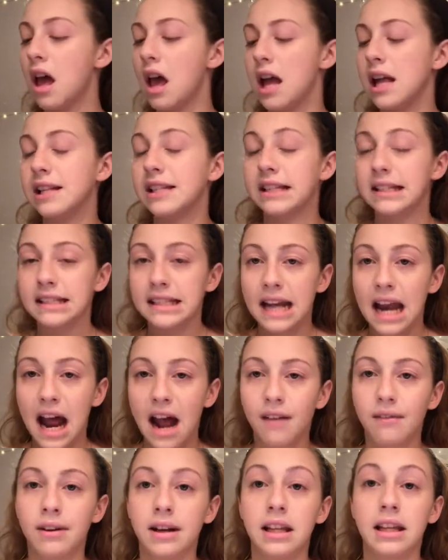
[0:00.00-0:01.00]
it doesn't
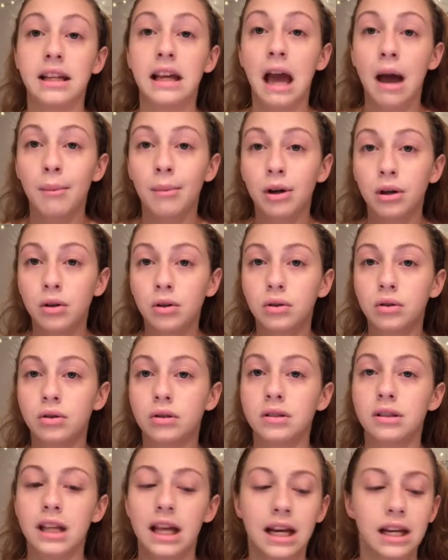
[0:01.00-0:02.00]
have any
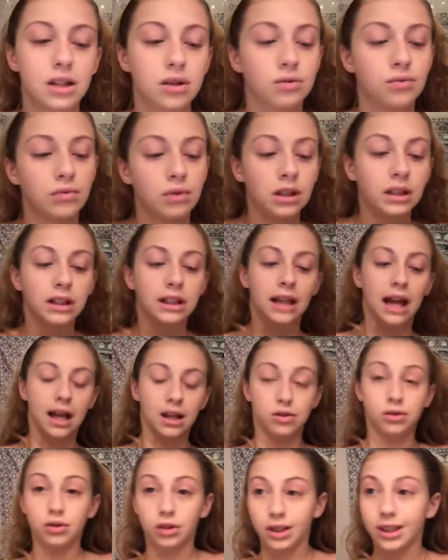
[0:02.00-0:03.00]
chemicals and it's really
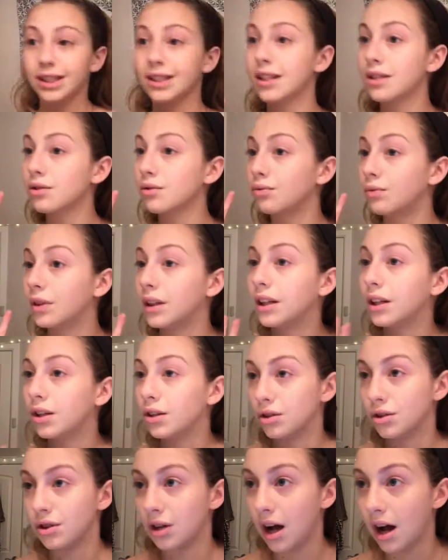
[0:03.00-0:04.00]
natural and it does a really
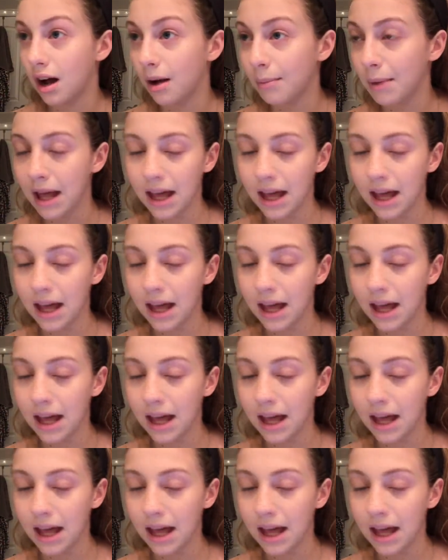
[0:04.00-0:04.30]
good job.